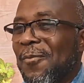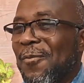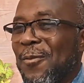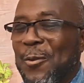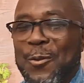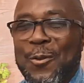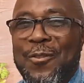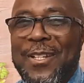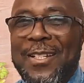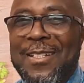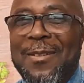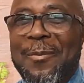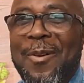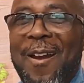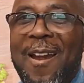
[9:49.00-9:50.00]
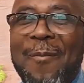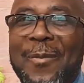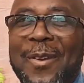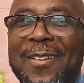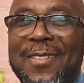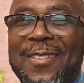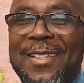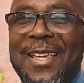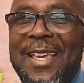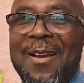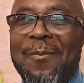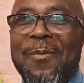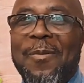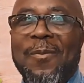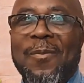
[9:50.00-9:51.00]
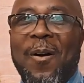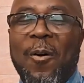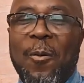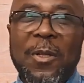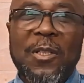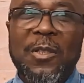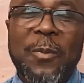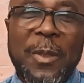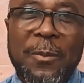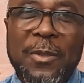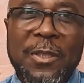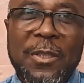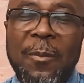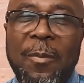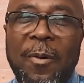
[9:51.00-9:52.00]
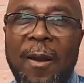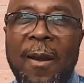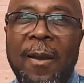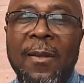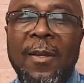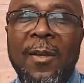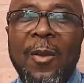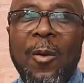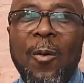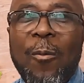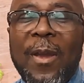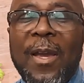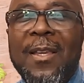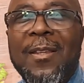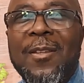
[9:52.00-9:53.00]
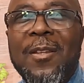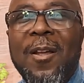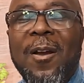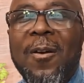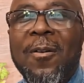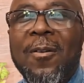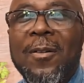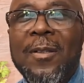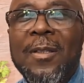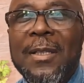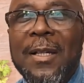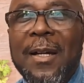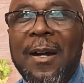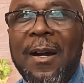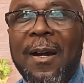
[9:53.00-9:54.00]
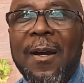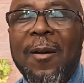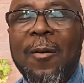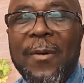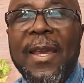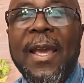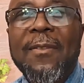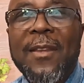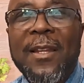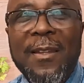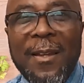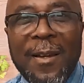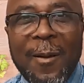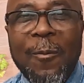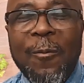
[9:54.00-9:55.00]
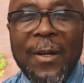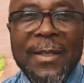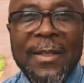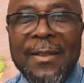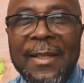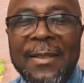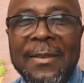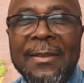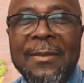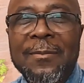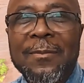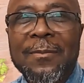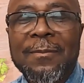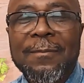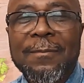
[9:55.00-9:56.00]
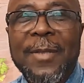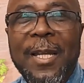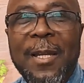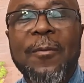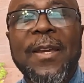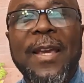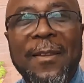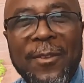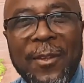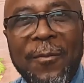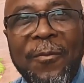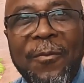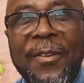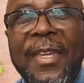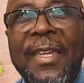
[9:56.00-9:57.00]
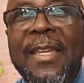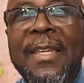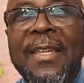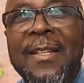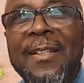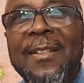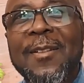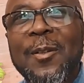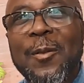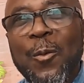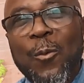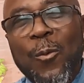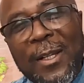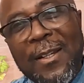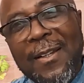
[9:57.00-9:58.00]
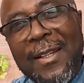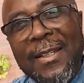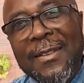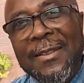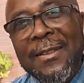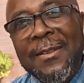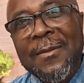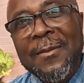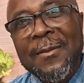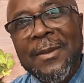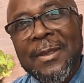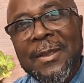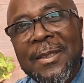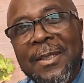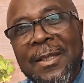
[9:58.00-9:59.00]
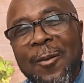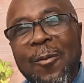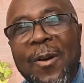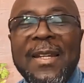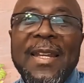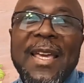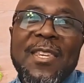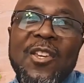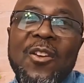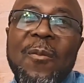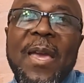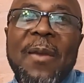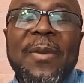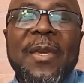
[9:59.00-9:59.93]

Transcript: fruit trees in the park because you have homeless people in the park." Well, we have to love one another and we have to feed one another. One day you may